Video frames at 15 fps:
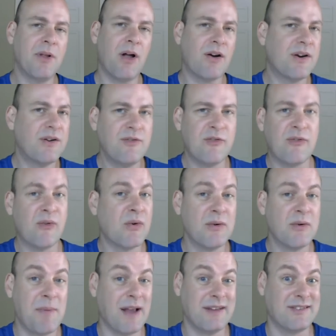are
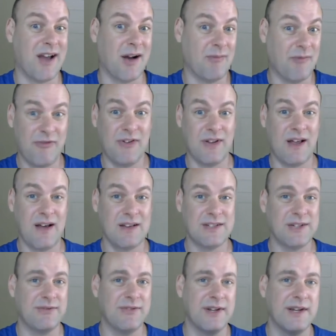informed by some
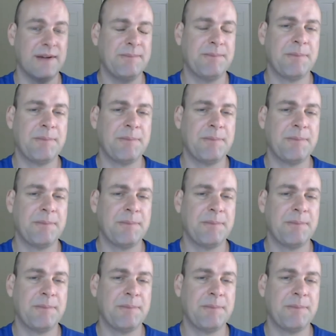philosophy.